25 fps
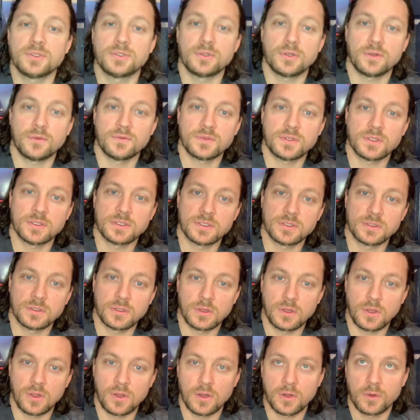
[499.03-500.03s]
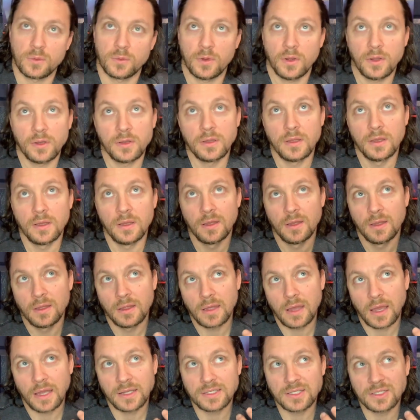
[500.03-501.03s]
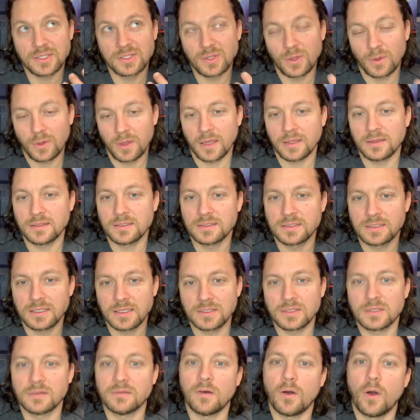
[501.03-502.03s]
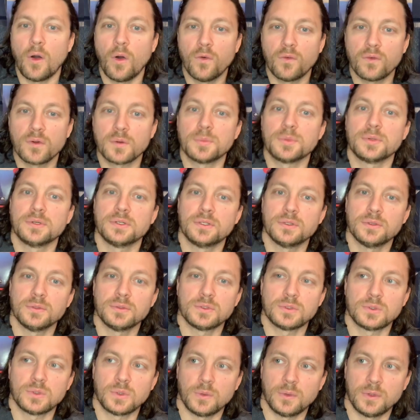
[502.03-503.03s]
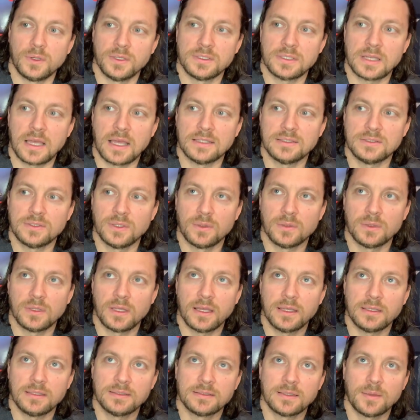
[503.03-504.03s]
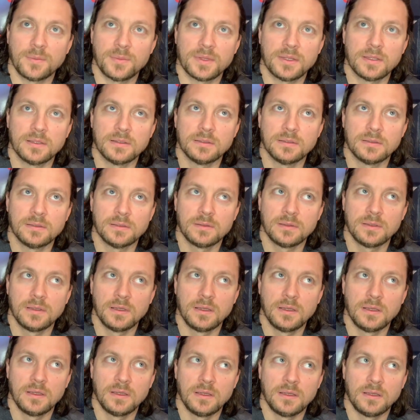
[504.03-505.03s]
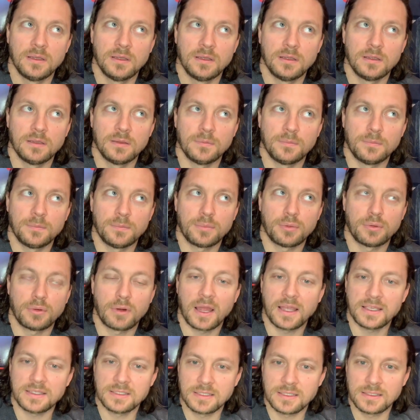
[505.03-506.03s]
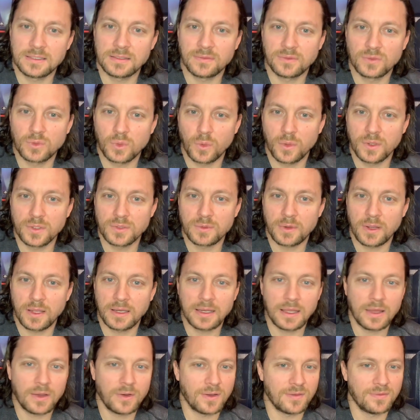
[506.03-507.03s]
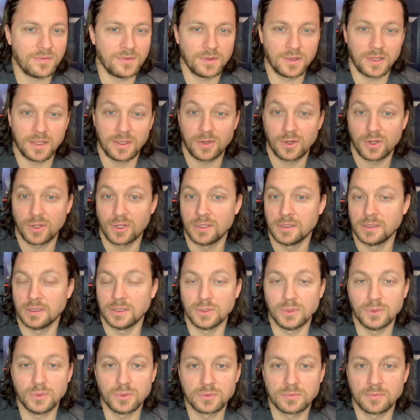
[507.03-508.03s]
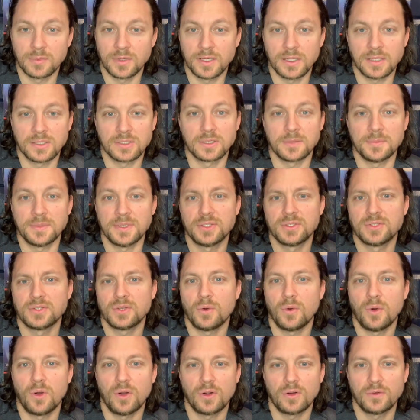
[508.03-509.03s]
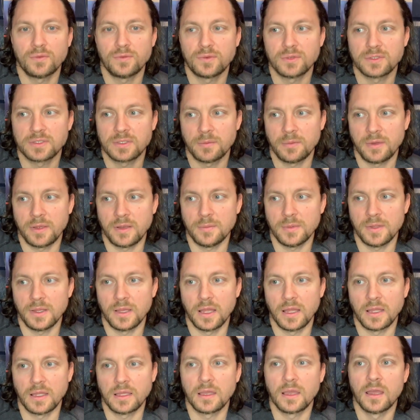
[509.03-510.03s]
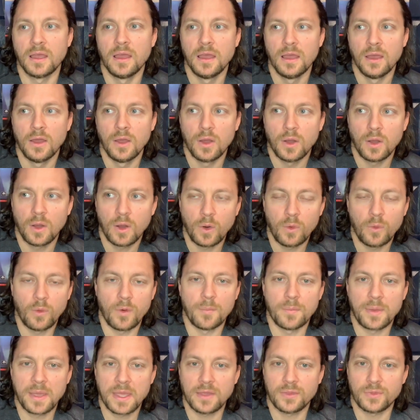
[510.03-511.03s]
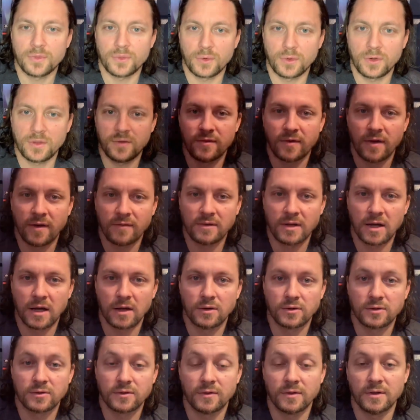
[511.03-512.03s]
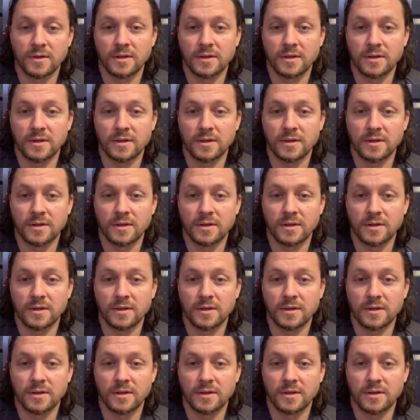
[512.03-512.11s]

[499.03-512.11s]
serves us in the long run. I just don't like the sense of overproduced toys. I don't like some of the prices of toys right now. I feel like you're going to lose money. It's going to be so hard for somebody to be like, oh, I'm paying $35 for